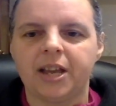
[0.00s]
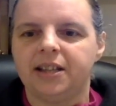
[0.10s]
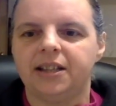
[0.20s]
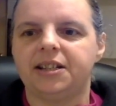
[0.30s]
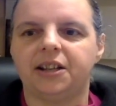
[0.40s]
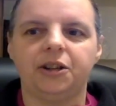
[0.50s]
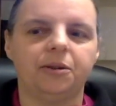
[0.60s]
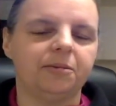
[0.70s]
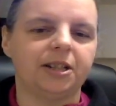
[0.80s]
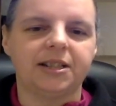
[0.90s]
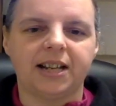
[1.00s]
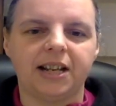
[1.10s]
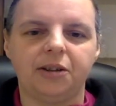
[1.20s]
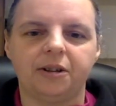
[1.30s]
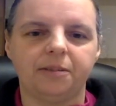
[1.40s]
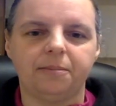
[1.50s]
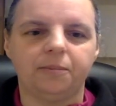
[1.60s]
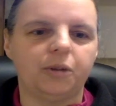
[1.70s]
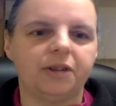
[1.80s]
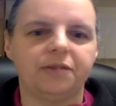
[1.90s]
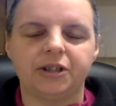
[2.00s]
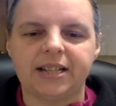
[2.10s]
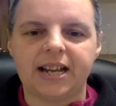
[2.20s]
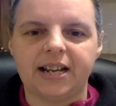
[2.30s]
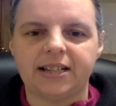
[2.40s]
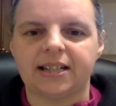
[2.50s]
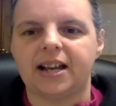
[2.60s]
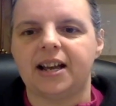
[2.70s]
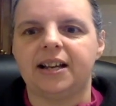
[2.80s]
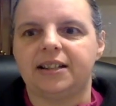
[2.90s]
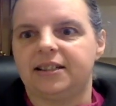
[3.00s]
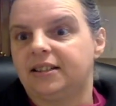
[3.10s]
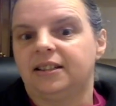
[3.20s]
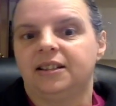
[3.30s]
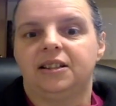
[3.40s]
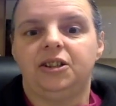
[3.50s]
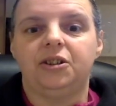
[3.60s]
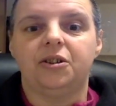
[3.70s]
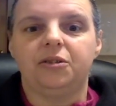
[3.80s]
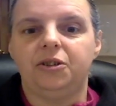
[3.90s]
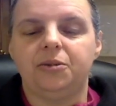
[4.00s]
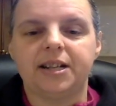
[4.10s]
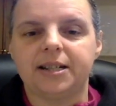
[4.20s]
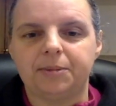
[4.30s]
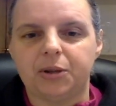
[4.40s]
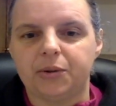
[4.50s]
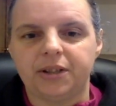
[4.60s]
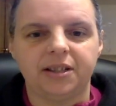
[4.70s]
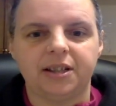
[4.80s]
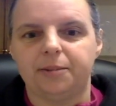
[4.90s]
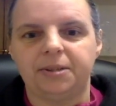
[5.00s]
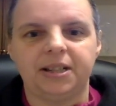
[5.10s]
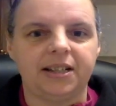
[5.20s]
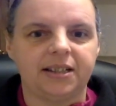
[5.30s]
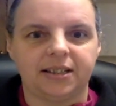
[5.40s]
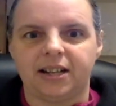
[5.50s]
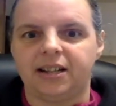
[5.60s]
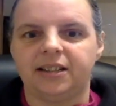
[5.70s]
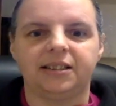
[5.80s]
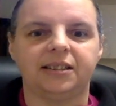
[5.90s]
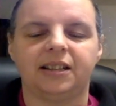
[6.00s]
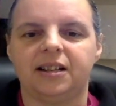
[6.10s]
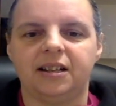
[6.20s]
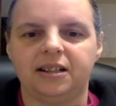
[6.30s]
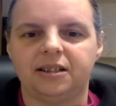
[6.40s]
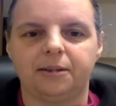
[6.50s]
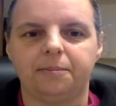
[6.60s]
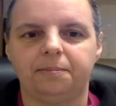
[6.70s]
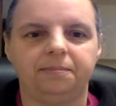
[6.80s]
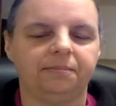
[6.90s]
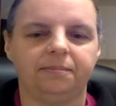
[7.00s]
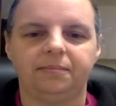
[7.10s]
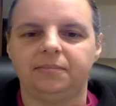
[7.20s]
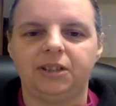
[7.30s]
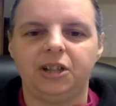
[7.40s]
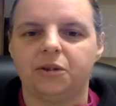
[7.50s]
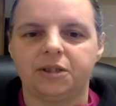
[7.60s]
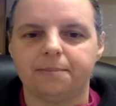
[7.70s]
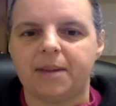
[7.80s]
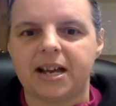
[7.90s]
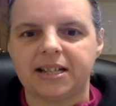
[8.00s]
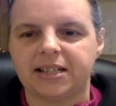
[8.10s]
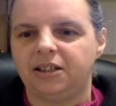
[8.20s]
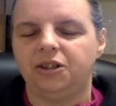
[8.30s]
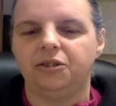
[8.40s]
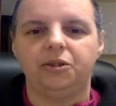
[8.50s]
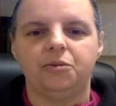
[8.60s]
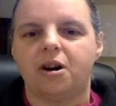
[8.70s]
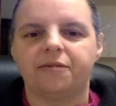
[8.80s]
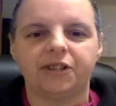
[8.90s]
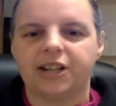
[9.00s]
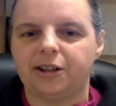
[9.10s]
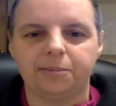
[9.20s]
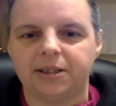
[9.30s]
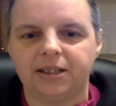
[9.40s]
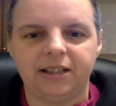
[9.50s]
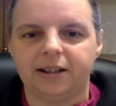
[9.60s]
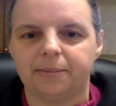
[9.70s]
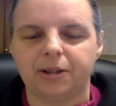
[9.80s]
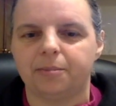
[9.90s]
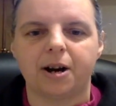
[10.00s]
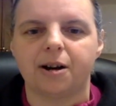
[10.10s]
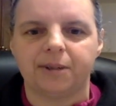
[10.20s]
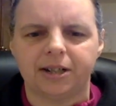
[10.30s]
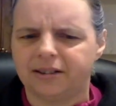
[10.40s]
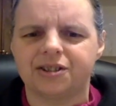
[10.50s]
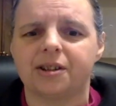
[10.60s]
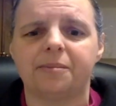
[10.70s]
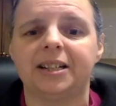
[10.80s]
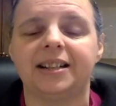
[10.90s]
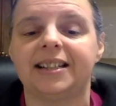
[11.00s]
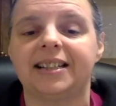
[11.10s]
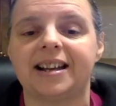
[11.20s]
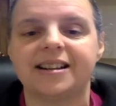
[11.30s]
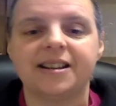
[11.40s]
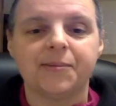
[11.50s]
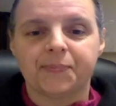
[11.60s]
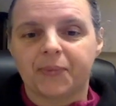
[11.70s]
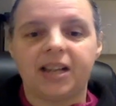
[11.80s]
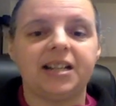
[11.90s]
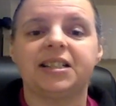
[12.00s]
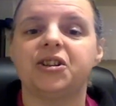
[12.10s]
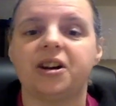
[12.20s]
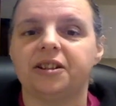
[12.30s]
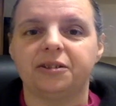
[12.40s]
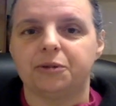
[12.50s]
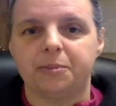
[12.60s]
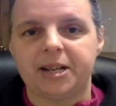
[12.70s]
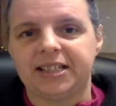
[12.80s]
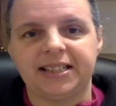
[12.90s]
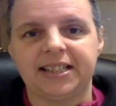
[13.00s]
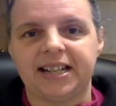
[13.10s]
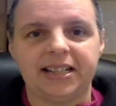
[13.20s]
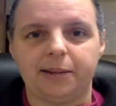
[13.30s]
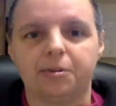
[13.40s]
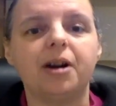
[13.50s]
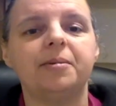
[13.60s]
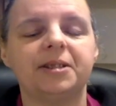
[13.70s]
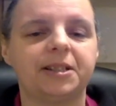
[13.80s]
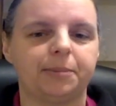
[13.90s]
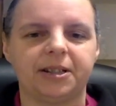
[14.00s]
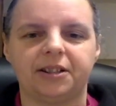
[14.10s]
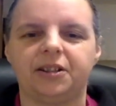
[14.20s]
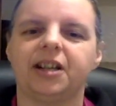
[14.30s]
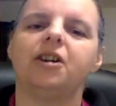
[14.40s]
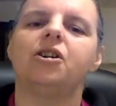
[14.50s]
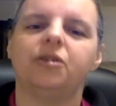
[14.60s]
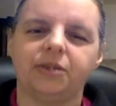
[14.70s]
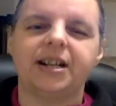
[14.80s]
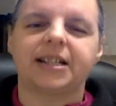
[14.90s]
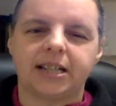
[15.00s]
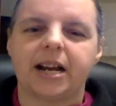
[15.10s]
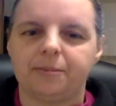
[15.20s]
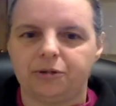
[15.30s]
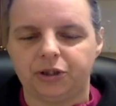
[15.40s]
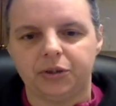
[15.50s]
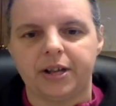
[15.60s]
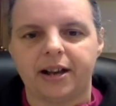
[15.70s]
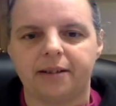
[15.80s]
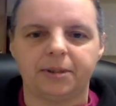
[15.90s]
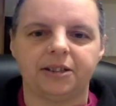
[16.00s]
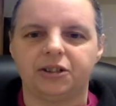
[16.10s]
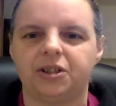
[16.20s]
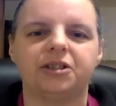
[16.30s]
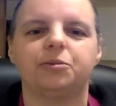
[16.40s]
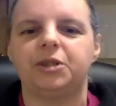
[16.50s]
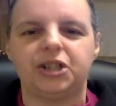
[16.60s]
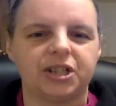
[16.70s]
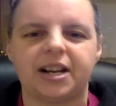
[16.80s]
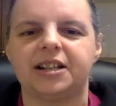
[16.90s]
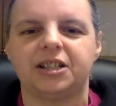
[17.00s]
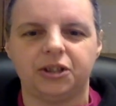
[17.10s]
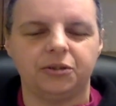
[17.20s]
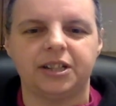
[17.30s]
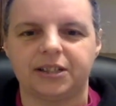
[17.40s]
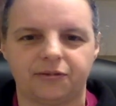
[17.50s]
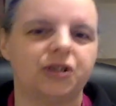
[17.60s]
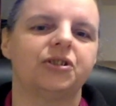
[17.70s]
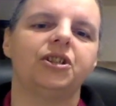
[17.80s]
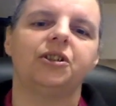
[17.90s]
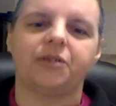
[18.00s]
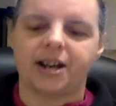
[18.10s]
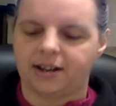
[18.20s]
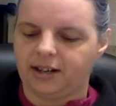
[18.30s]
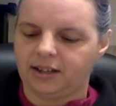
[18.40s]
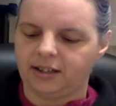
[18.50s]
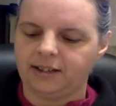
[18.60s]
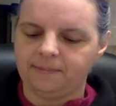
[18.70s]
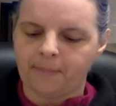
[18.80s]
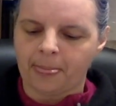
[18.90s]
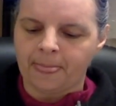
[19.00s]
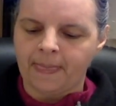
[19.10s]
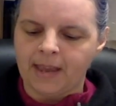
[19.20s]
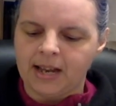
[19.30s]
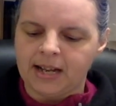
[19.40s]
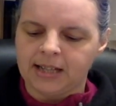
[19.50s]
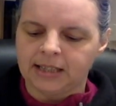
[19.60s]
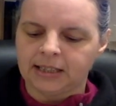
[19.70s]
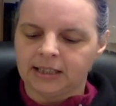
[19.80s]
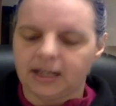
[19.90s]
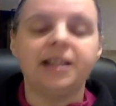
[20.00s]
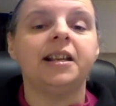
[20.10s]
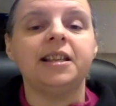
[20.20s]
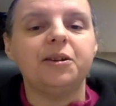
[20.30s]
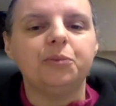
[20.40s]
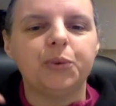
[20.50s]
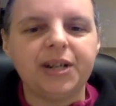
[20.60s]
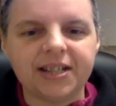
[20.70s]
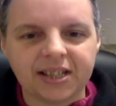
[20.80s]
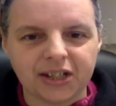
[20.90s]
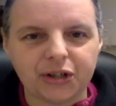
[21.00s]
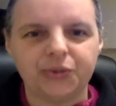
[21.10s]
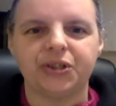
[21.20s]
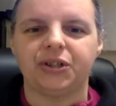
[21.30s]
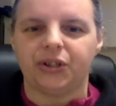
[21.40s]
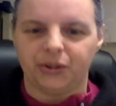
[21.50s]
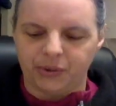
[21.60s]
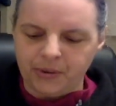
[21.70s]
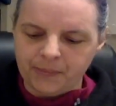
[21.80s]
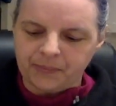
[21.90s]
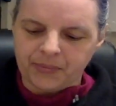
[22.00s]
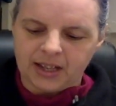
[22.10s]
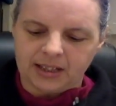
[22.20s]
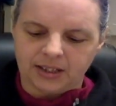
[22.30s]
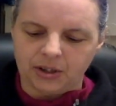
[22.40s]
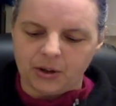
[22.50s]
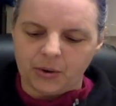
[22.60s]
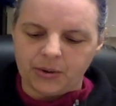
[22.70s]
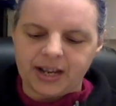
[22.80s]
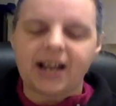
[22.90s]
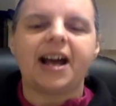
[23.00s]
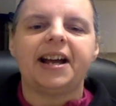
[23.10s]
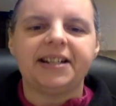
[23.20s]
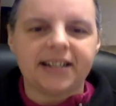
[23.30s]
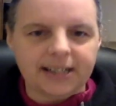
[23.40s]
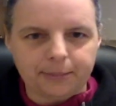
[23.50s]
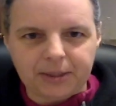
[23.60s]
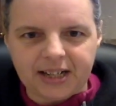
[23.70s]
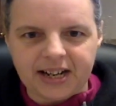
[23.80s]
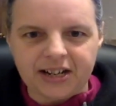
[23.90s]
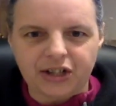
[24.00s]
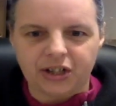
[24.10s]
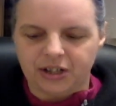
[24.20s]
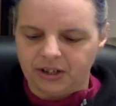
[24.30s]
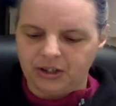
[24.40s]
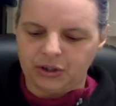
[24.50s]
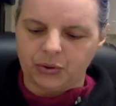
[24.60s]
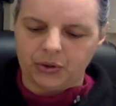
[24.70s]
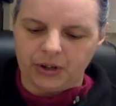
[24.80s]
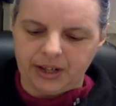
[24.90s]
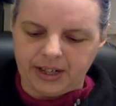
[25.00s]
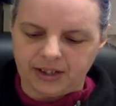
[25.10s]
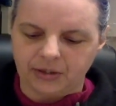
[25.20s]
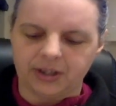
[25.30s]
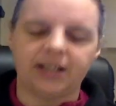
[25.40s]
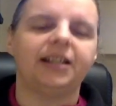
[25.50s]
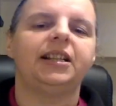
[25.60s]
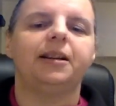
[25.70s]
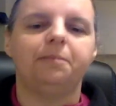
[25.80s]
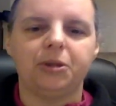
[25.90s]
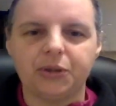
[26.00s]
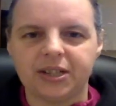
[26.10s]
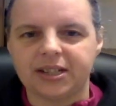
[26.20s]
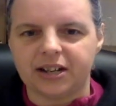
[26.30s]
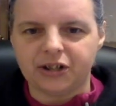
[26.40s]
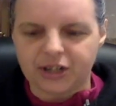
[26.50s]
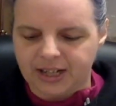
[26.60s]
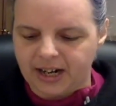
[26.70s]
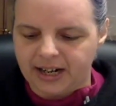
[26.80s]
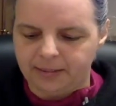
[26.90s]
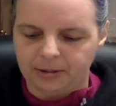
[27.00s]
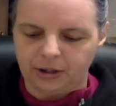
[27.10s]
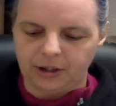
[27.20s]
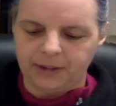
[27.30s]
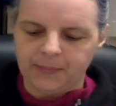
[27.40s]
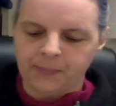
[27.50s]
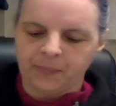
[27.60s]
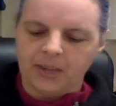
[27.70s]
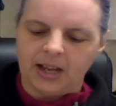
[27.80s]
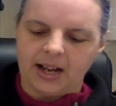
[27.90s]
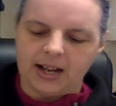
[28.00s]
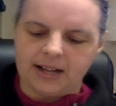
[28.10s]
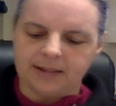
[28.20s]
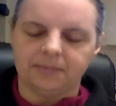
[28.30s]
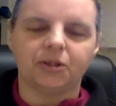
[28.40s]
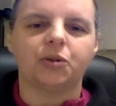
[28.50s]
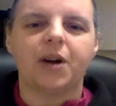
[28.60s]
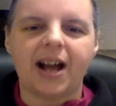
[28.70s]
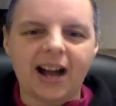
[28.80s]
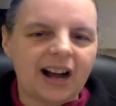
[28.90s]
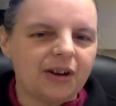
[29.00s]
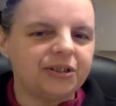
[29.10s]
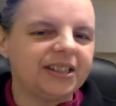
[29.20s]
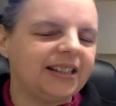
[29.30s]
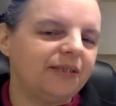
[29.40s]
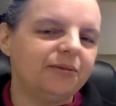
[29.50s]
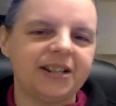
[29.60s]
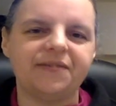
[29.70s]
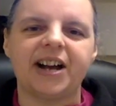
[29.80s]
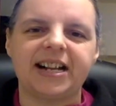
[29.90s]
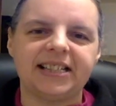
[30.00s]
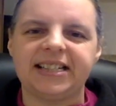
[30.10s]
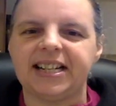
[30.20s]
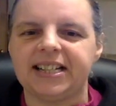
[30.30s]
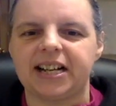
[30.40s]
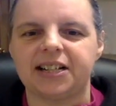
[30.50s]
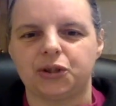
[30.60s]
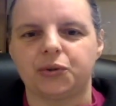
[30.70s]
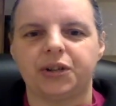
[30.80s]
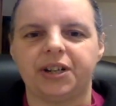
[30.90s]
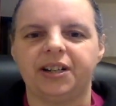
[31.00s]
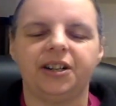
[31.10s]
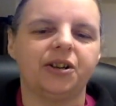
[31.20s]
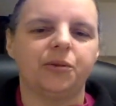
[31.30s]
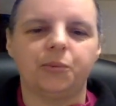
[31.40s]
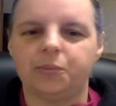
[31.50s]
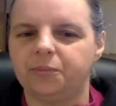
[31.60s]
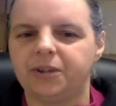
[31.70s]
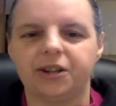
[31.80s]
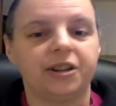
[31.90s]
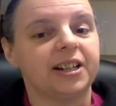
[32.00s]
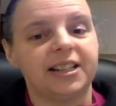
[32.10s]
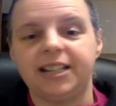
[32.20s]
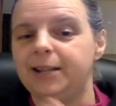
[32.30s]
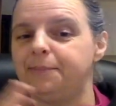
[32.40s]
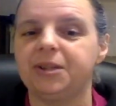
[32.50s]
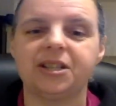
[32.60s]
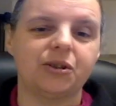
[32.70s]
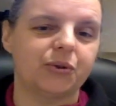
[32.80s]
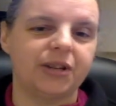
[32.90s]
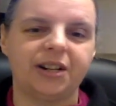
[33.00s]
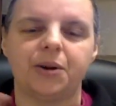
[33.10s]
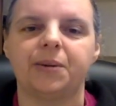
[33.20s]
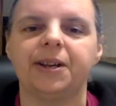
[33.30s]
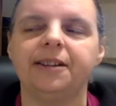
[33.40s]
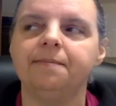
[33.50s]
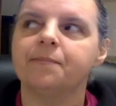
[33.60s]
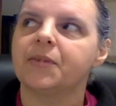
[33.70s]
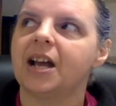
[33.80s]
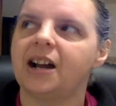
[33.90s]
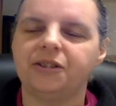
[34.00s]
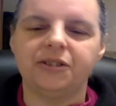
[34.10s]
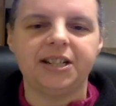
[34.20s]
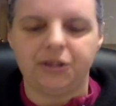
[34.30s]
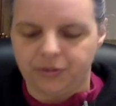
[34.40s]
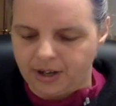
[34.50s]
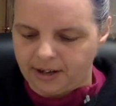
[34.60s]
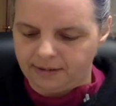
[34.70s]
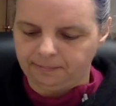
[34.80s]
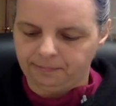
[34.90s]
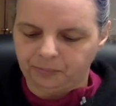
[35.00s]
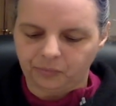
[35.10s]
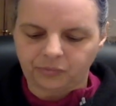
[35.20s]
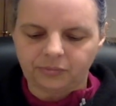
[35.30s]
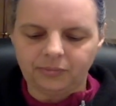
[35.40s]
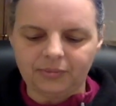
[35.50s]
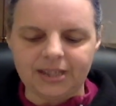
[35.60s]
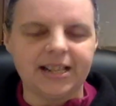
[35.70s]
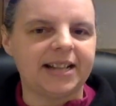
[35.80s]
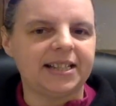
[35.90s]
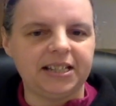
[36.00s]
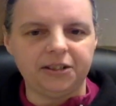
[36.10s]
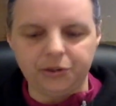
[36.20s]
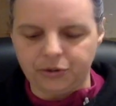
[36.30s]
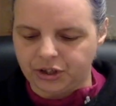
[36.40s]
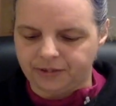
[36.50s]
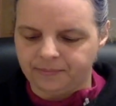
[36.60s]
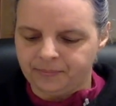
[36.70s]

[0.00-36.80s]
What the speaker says: they tell you, I'm going to take you on a wonderful date, and, you know, you end up going to their place and it's a mess, and you offer to help clean up their apartment or something like that. And it's not the romantic date they promised, but they're like, oh, next time we'll do that. But this, we just had to do this first, you know, that kind of thing. And then they re-seduce you. So they add an explanation to the story so that the abuse is understandable. So how did they revalidate that story? You know, they're going to keep the story going. How do they do that? That's the illusion.